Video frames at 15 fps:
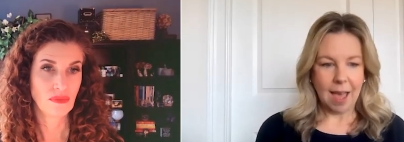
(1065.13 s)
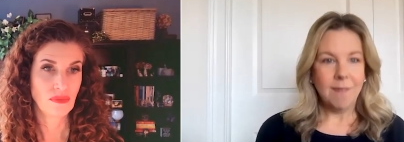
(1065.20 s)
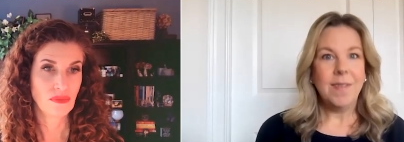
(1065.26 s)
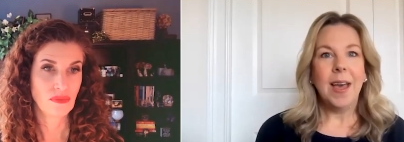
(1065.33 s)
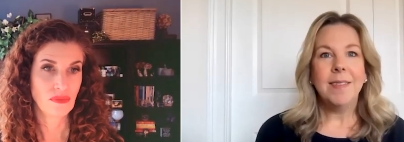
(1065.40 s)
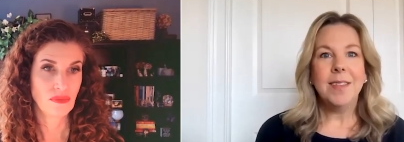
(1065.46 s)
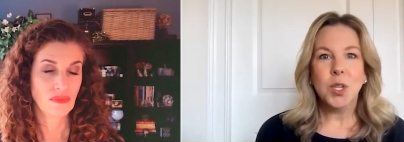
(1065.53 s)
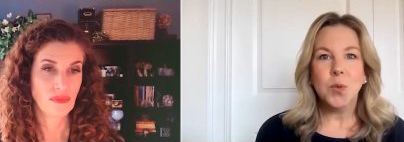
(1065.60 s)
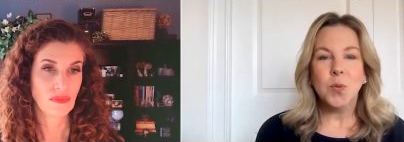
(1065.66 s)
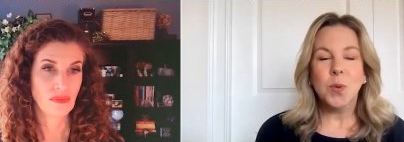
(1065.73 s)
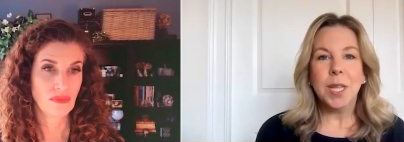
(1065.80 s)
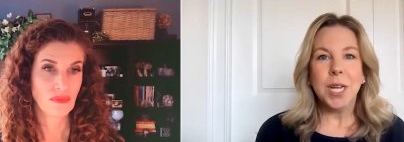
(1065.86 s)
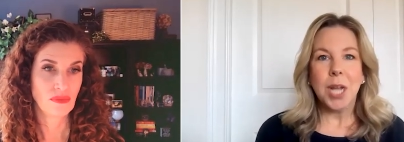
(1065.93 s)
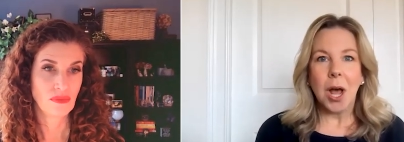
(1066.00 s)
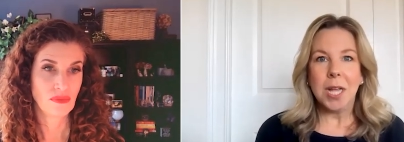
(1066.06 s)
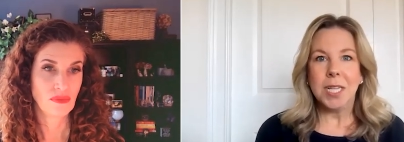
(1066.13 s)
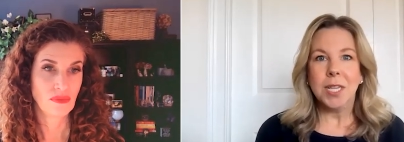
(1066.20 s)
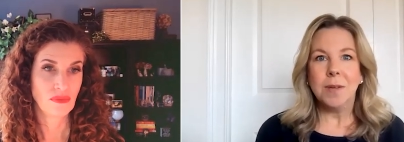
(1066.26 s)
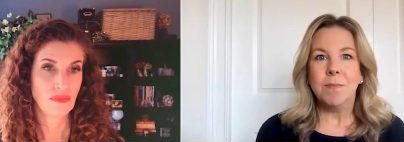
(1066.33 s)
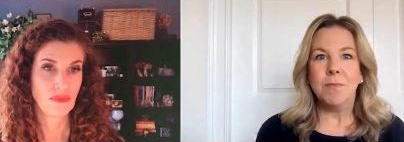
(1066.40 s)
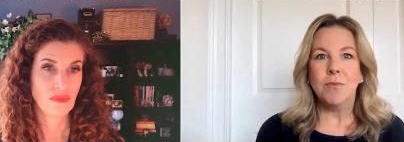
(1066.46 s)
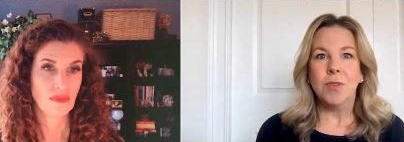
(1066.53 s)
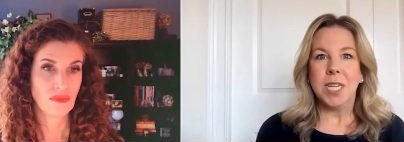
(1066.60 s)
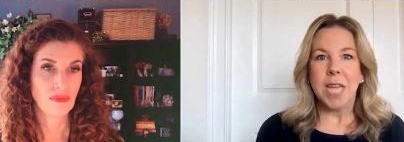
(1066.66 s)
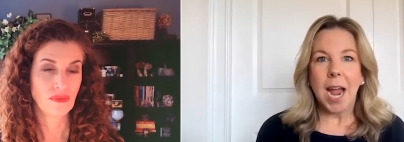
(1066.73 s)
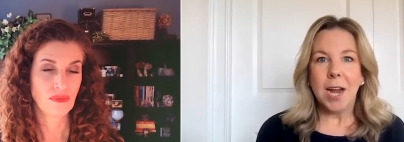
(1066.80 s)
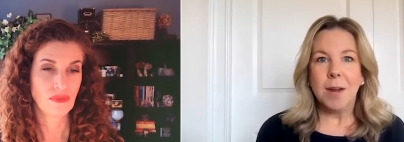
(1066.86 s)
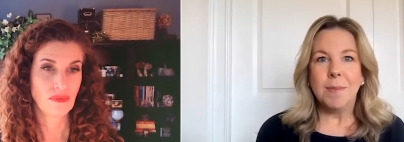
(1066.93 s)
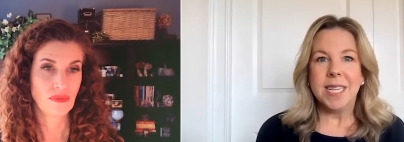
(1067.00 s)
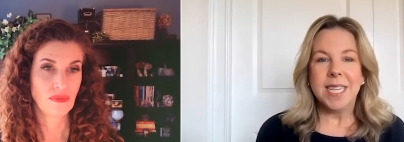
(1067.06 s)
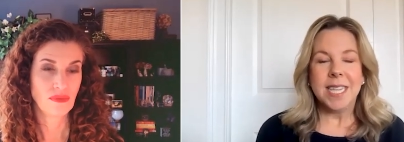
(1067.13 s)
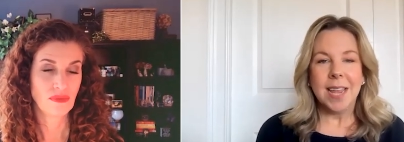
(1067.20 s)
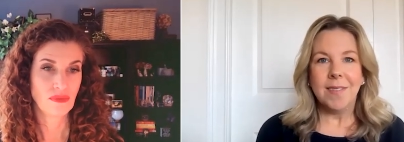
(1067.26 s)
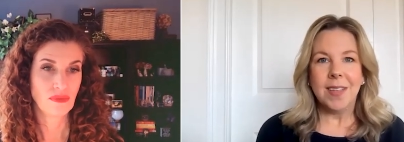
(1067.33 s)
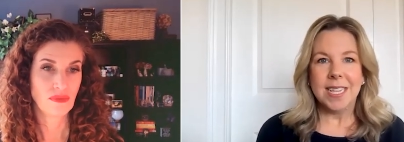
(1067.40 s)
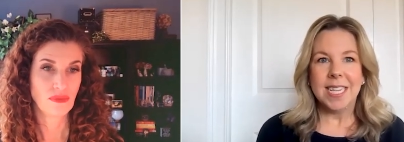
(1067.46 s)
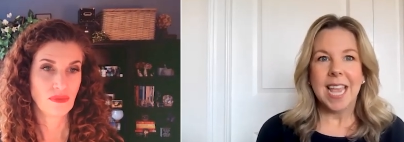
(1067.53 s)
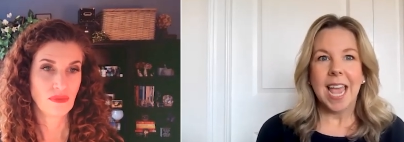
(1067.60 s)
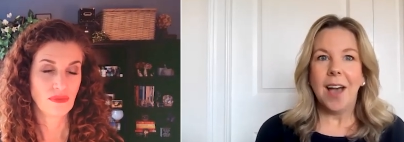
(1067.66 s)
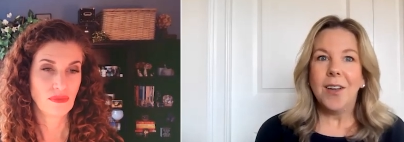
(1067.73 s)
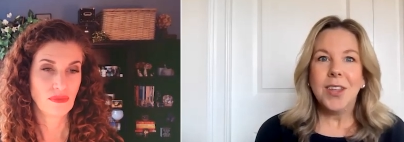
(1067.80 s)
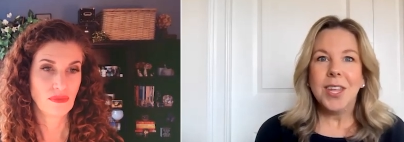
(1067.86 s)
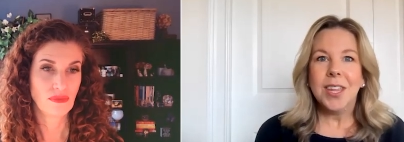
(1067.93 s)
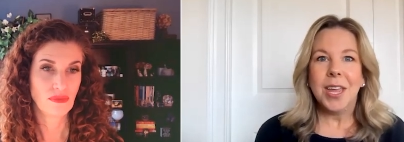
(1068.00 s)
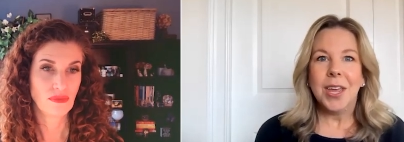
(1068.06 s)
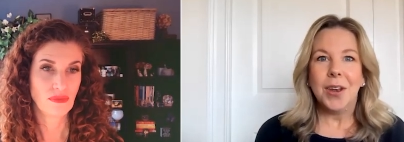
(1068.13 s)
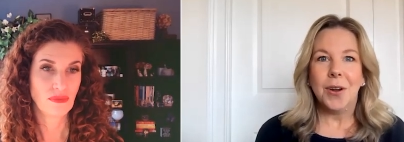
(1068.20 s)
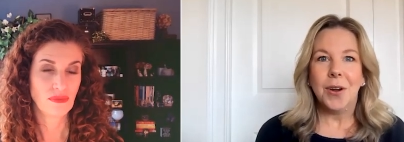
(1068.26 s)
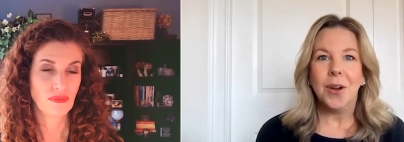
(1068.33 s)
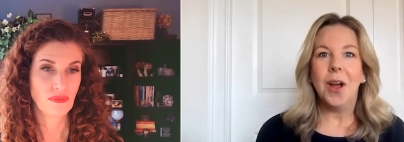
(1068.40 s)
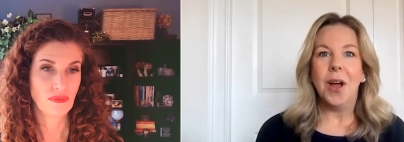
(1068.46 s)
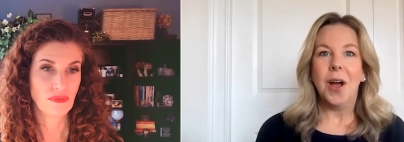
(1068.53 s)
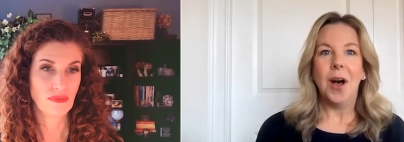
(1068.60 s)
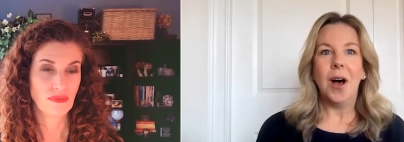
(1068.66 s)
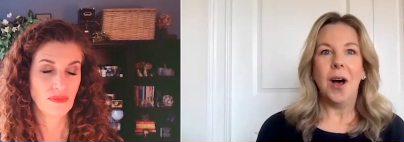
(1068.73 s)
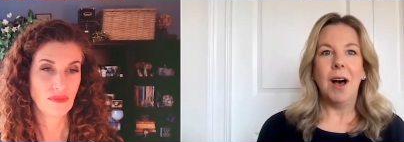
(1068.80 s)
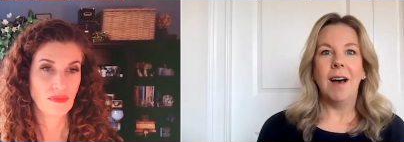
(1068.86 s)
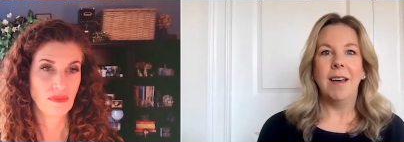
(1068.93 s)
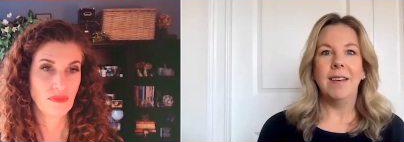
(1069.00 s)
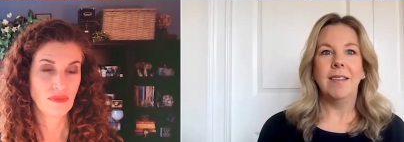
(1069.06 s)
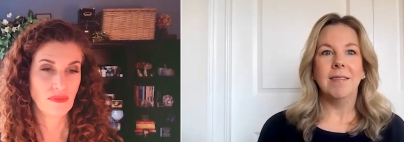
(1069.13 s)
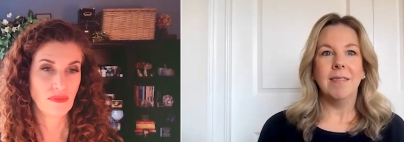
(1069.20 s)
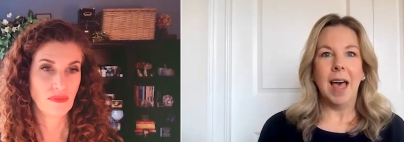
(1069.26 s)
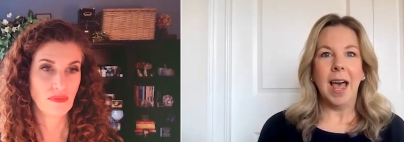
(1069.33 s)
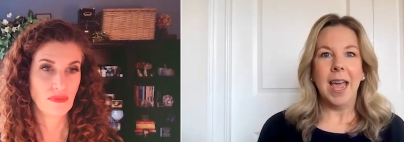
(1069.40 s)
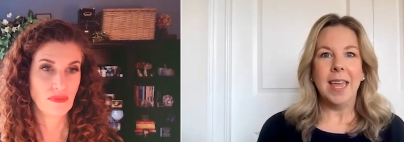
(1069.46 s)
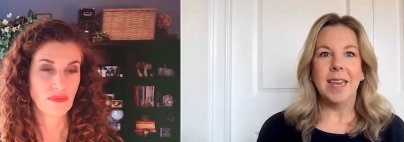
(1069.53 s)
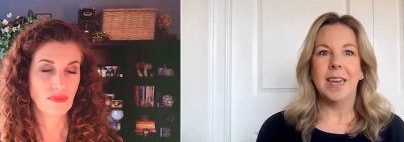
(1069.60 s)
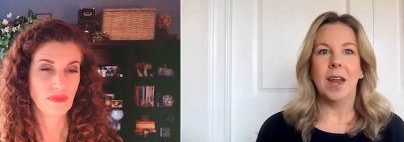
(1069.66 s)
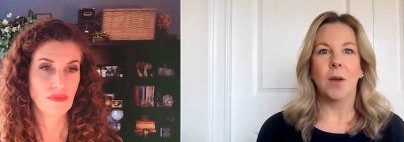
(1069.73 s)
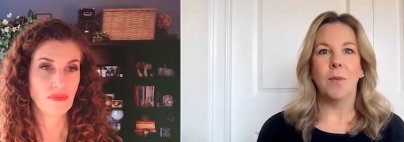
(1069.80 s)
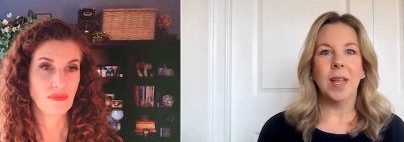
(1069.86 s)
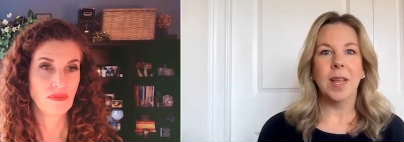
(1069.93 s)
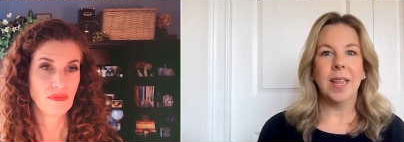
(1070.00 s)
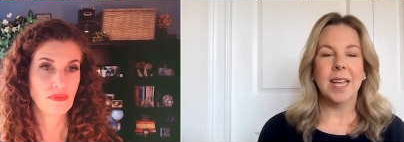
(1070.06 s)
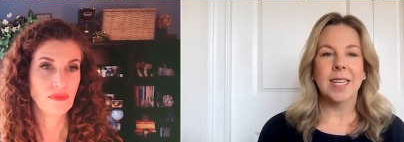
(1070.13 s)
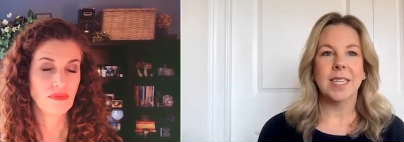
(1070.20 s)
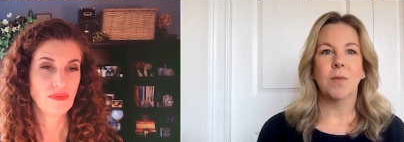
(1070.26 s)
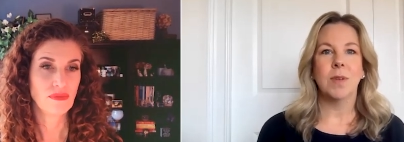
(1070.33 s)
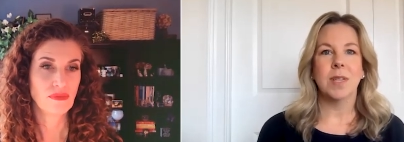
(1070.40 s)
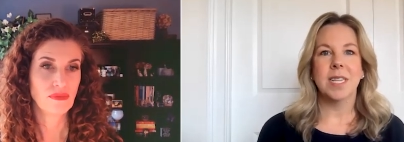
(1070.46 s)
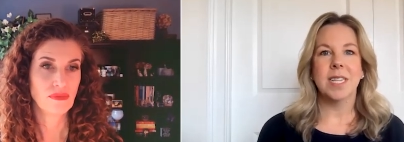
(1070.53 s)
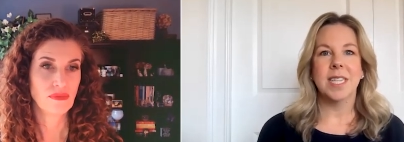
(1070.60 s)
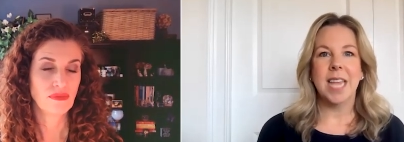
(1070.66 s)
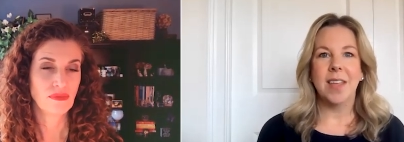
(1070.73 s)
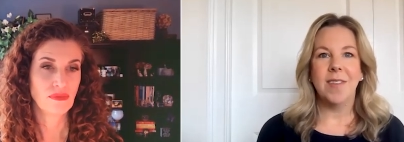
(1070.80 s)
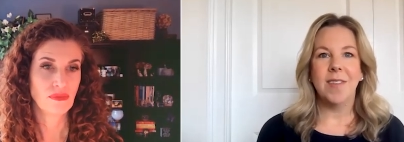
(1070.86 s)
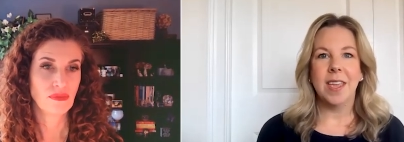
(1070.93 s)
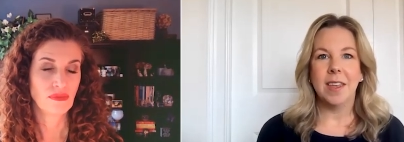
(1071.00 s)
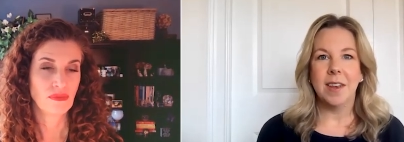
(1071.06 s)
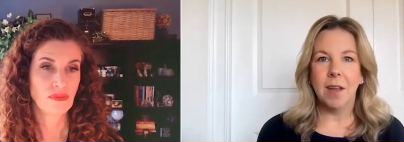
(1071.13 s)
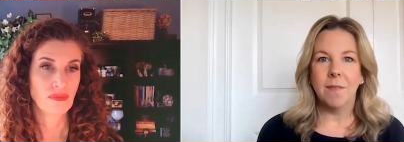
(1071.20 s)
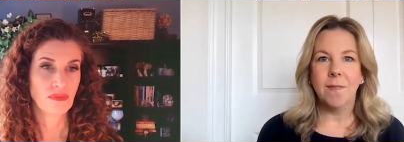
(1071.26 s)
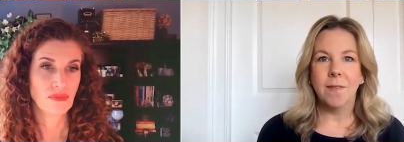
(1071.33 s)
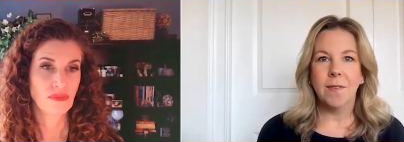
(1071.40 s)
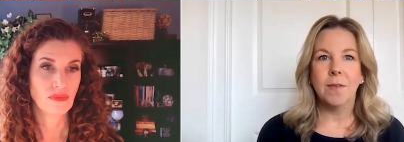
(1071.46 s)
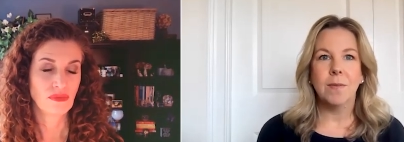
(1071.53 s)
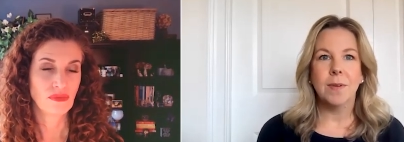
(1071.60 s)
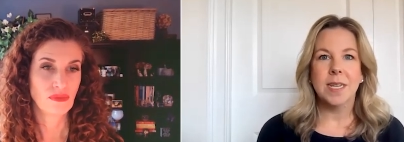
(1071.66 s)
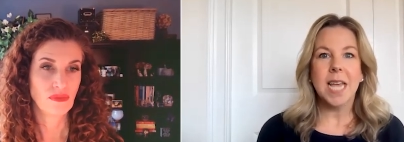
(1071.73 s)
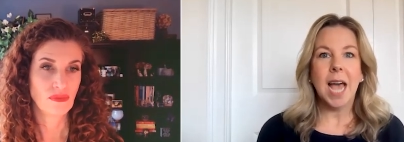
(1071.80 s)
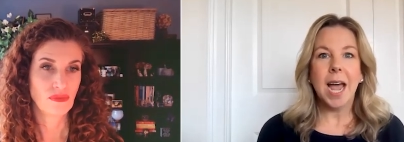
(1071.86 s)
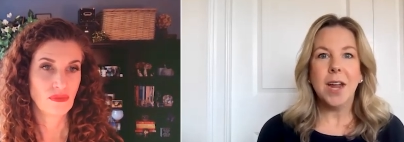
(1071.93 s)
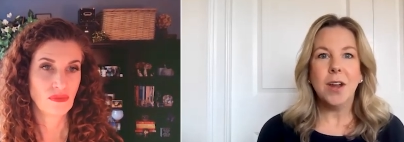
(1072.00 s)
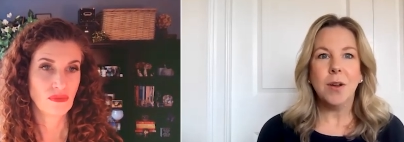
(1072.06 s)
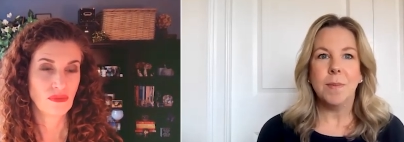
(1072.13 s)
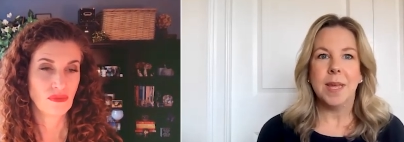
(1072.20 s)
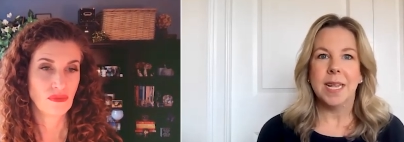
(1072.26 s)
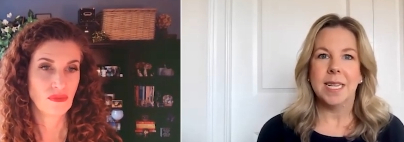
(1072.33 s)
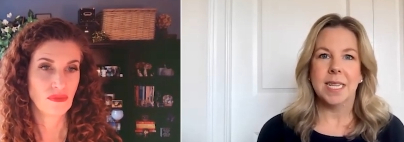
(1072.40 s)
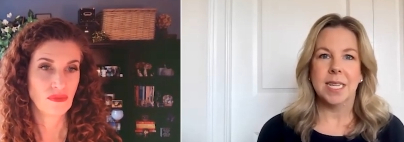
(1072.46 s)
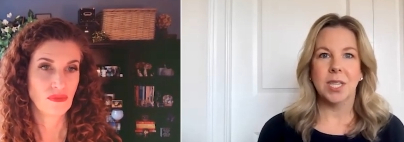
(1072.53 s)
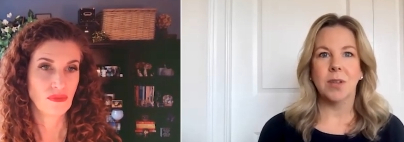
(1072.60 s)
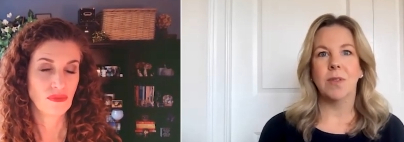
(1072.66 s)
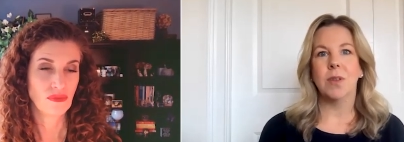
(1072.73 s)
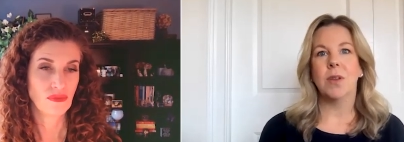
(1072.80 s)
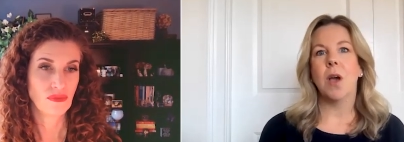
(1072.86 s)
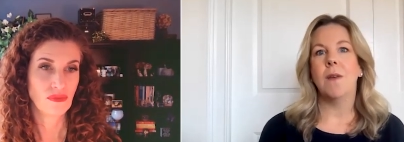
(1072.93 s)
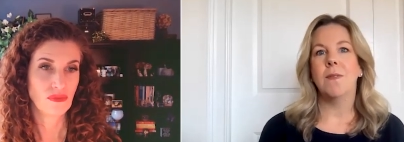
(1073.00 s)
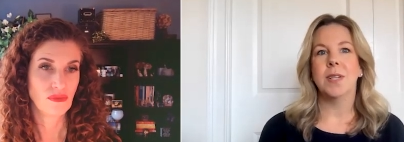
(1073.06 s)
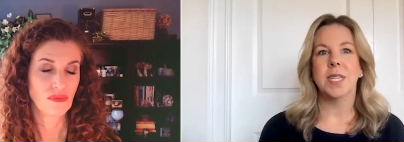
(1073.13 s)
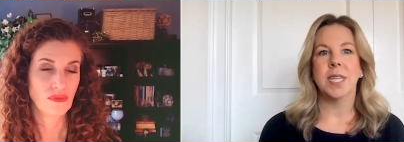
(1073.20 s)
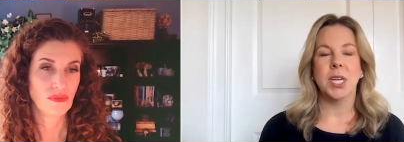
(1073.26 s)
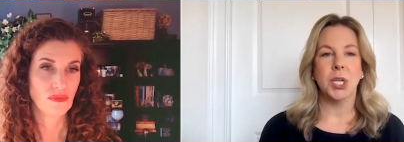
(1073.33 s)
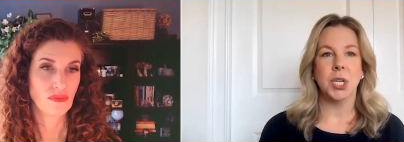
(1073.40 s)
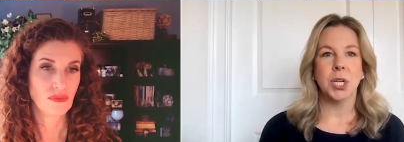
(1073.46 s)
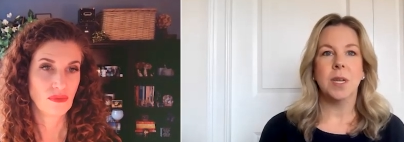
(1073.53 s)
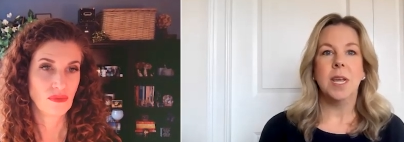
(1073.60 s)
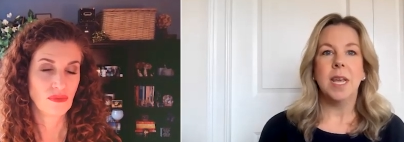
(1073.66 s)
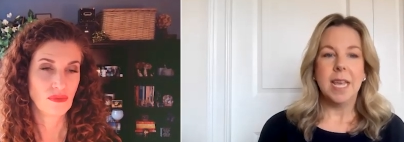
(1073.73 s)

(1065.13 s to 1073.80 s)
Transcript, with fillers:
Speaker 1: I found this really awesome retirement savings calculator online and I realized I wasn't saving enough for retirement. And so the conversation